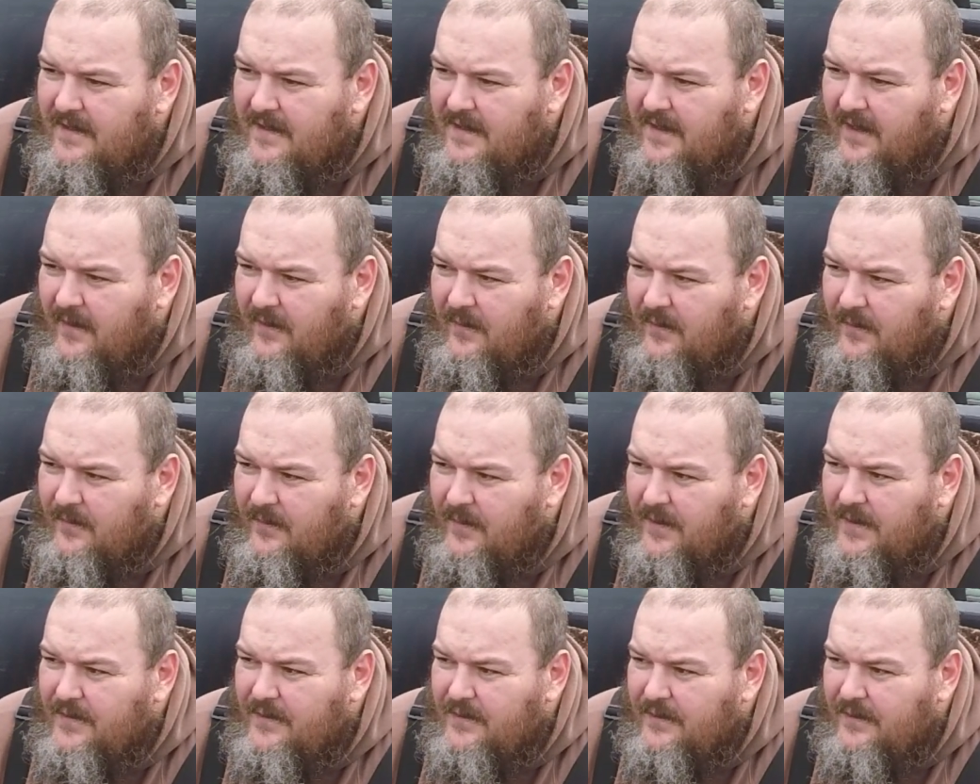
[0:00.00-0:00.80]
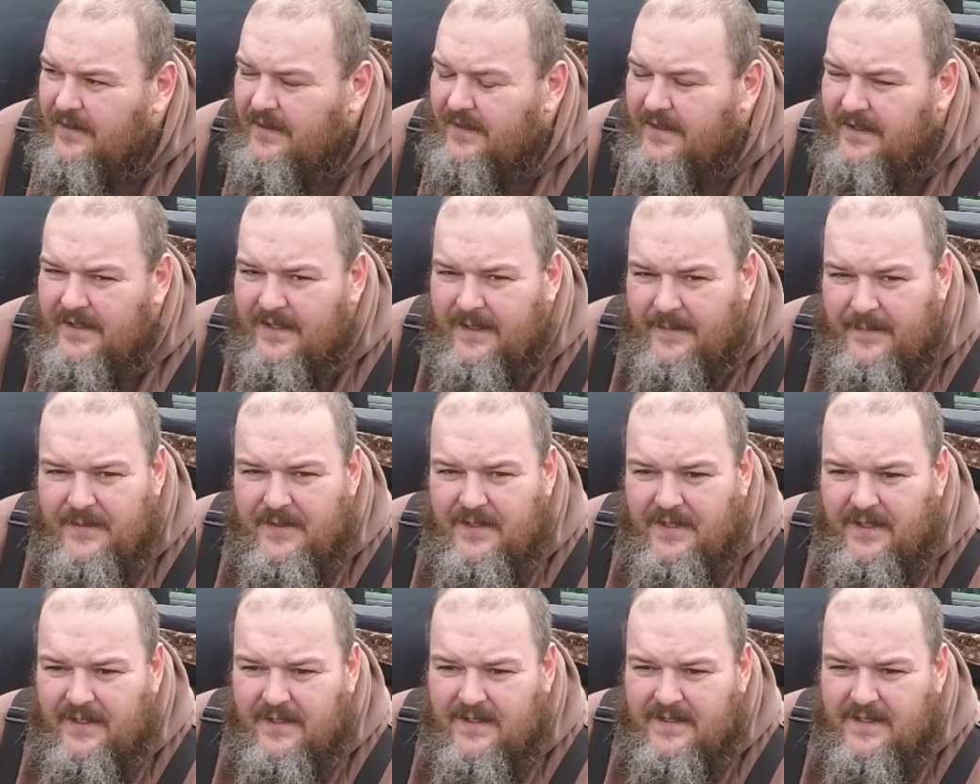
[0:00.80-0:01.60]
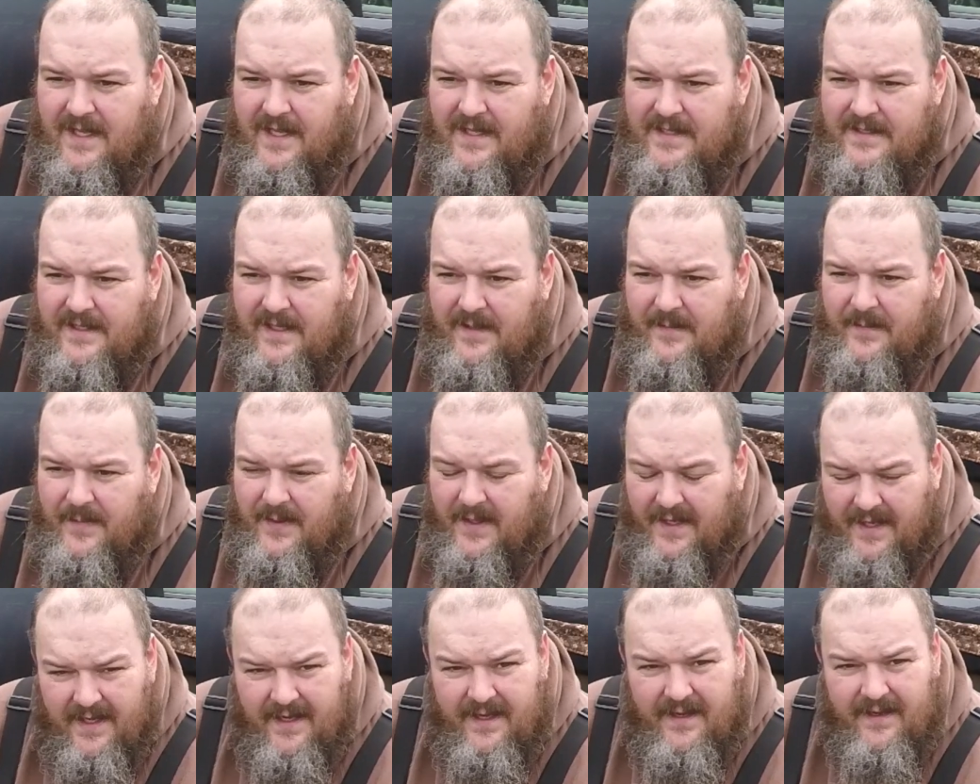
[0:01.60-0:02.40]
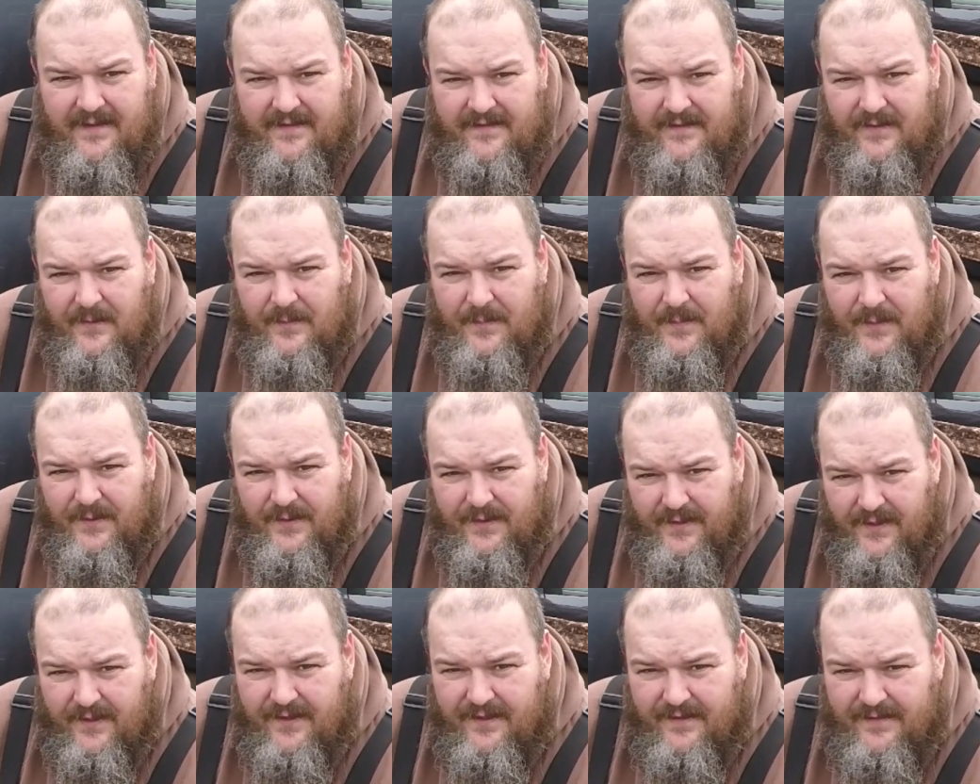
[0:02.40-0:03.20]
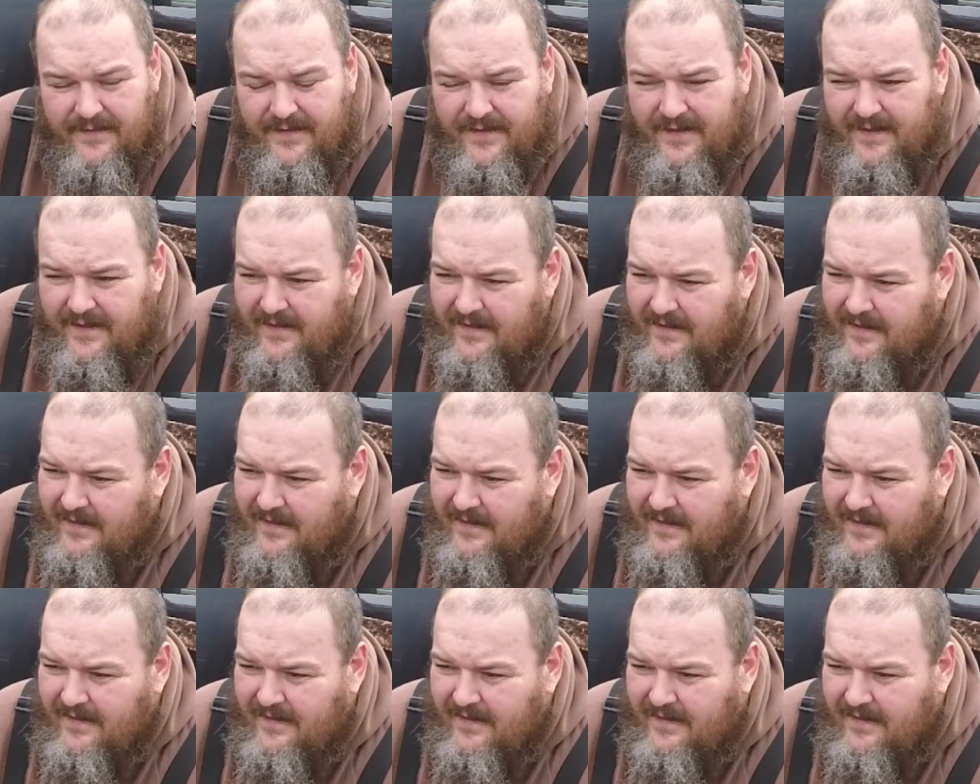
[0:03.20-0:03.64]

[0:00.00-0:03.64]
you know, what sort of dipshit is actually paying for pornography?